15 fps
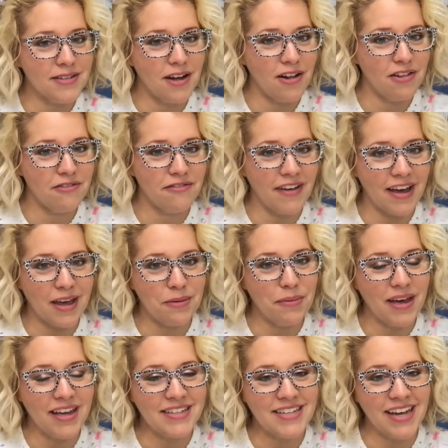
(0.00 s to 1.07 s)
Hall of Fame
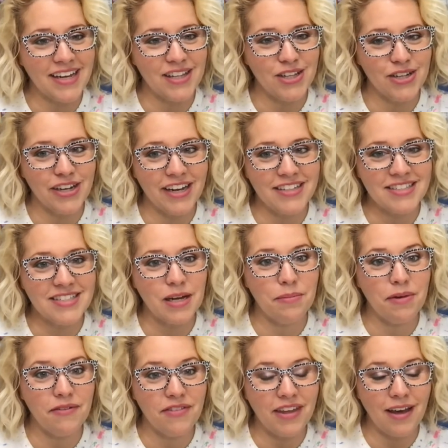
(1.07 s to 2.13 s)
and take a look at some
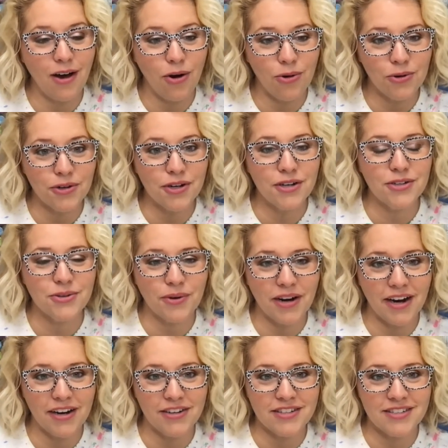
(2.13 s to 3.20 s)
of the older door
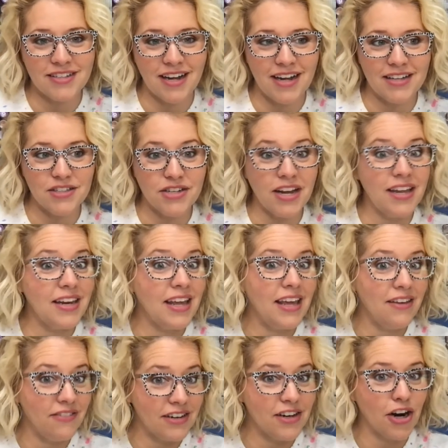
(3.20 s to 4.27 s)
hanger designs, or
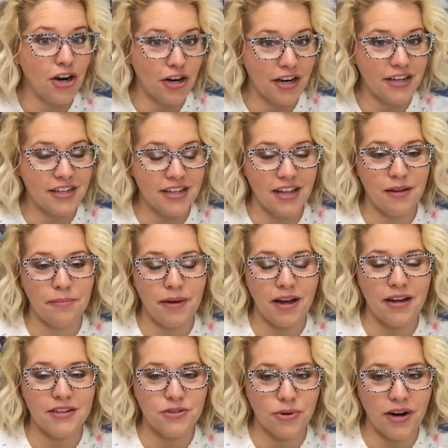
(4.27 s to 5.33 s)
even current club
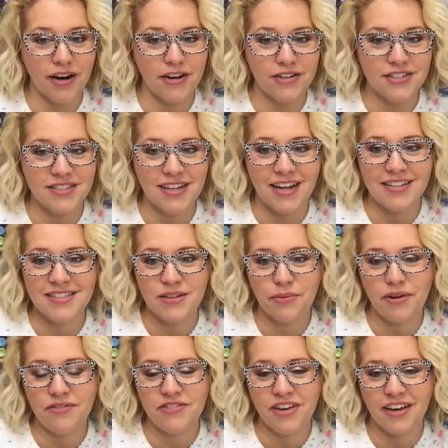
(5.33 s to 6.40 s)
uh, door hanger designs that
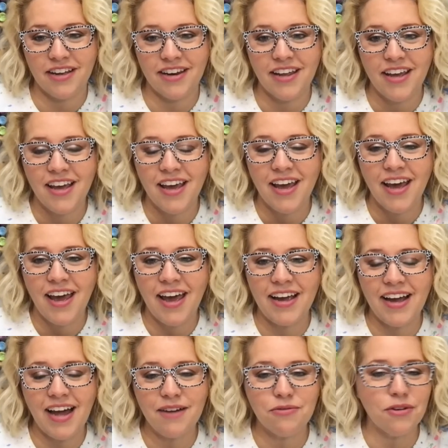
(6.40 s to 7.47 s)
we've done, and
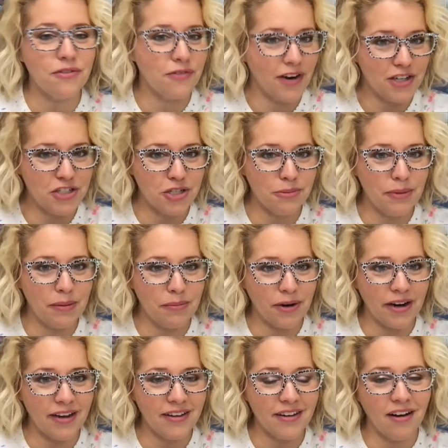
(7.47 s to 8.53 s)
kind of refresh your
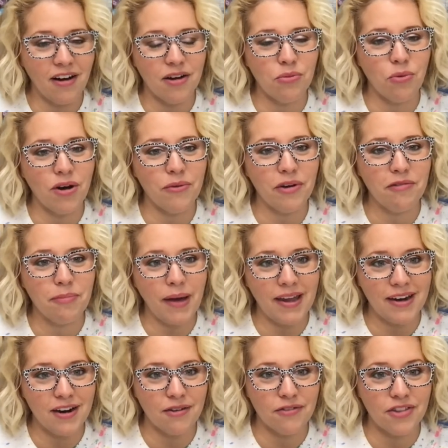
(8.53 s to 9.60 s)
memory on what we've
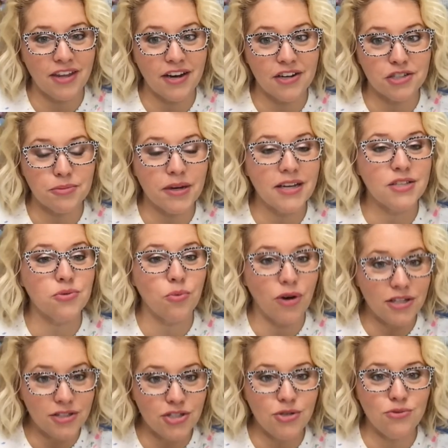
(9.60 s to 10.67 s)
painted over the years. Because
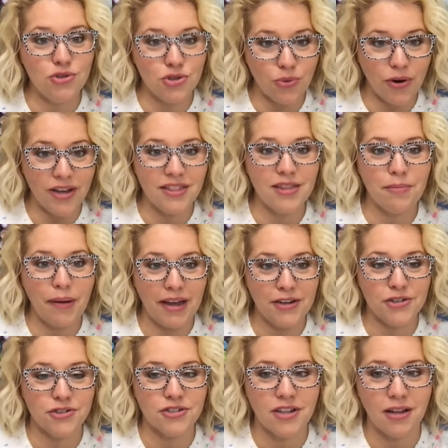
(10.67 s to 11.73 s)
once you join the
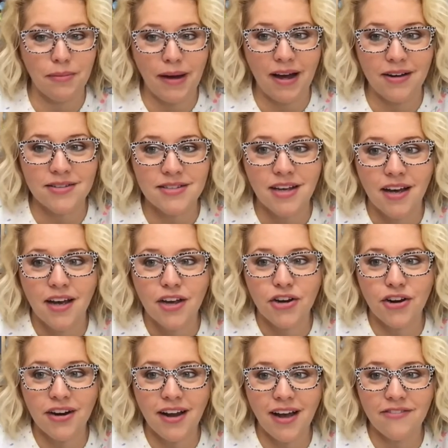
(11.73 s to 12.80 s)
Painters Clubhouse,
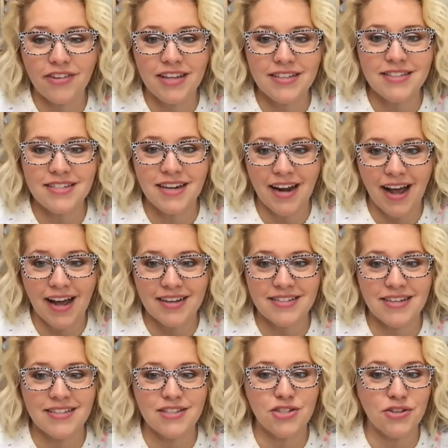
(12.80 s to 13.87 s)
you're going to have instant
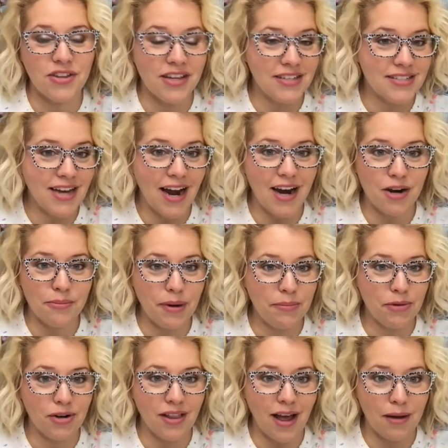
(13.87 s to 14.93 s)
access to the entire
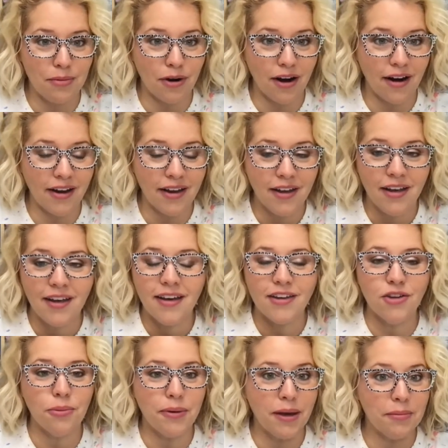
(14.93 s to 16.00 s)
member library.
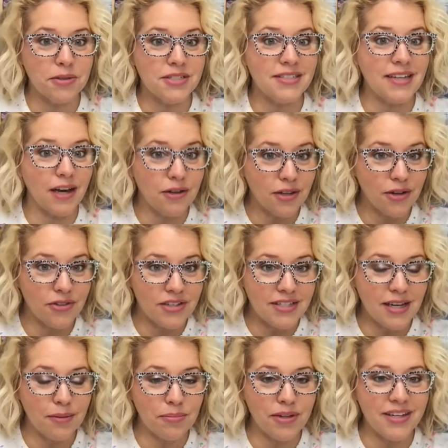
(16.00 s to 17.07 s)
You'll be able to download the
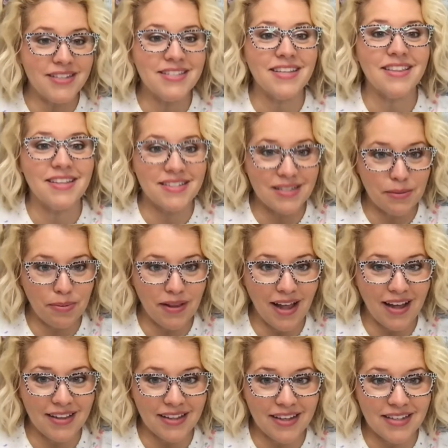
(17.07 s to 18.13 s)
templates, the
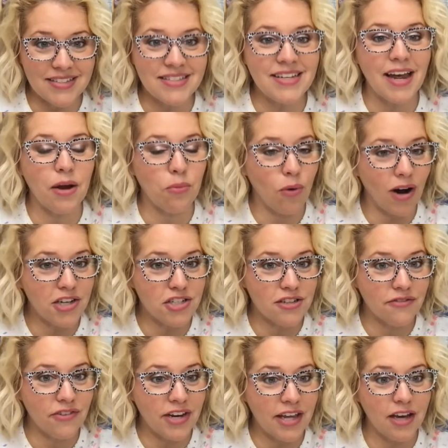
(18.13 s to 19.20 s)
supply lists, and watch the
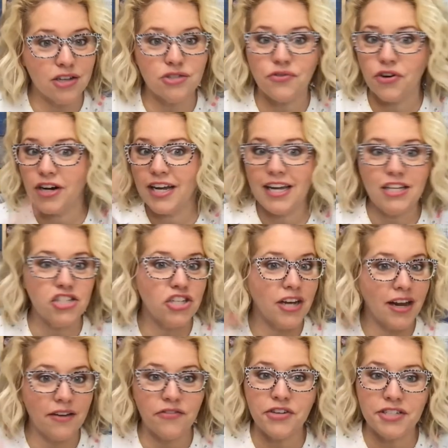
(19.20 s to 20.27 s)
videos for each and
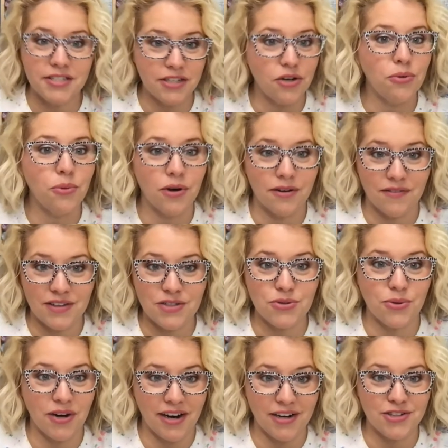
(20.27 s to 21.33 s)
every single one of these
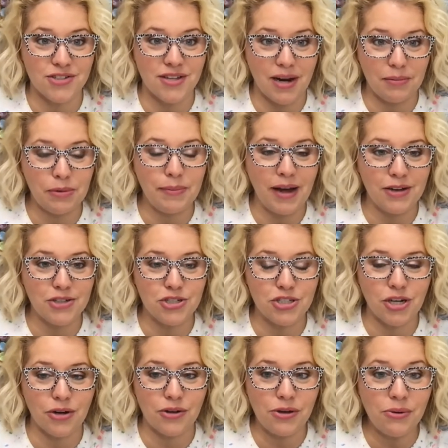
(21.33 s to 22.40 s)
door hangers that I'm about to
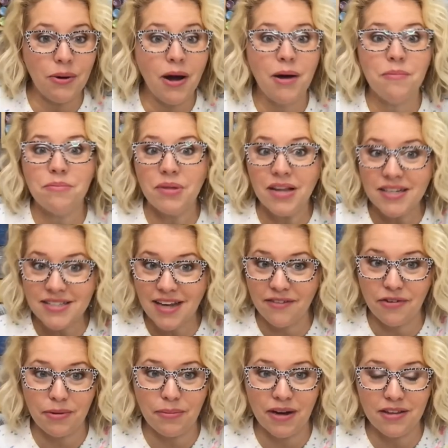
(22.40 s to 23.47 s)
show you. Plus,
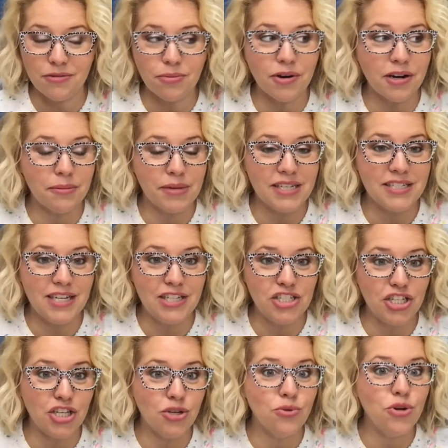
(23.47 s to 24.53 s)
every month we're going to be
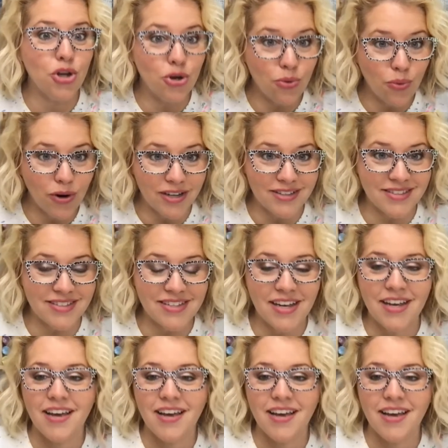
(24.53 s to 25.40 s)
teaching you new ones.